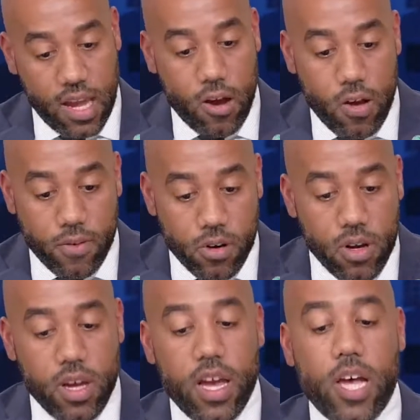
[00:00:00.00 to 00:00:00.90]
However,
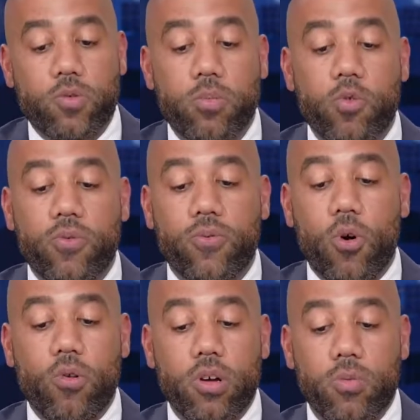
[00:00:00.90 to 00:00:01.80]
as we move
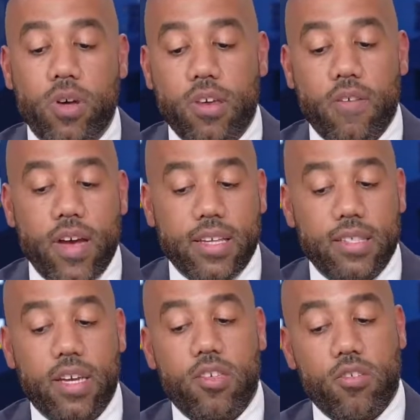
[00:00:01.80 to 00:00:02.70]
forward with our
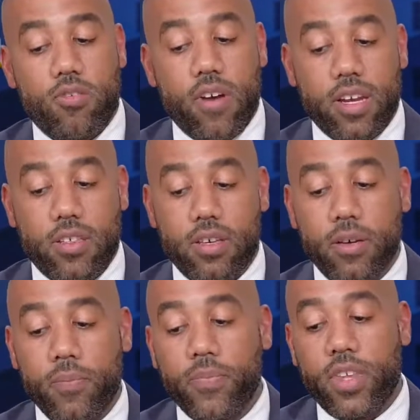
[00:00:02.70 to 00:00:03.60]
vaccination
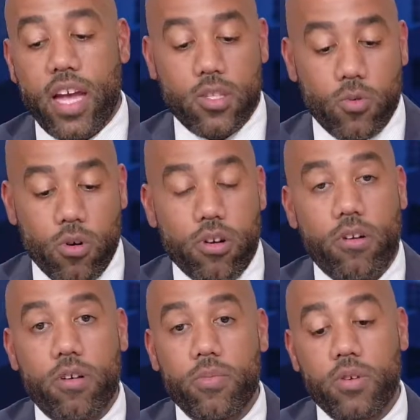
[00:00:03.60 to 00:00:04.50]
strategy and toward
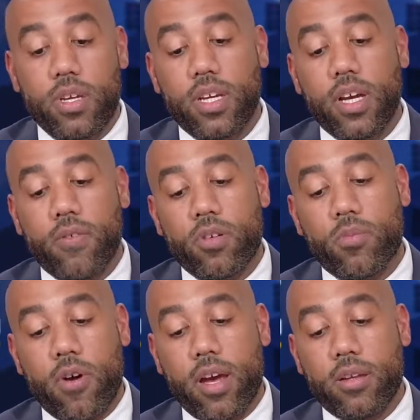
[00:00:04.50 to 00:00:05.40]
herd immunity, Governor
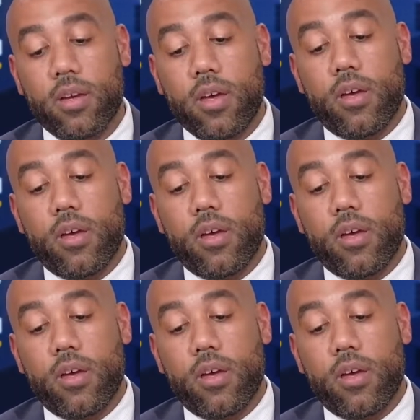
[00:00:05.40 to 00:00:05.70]
Bryan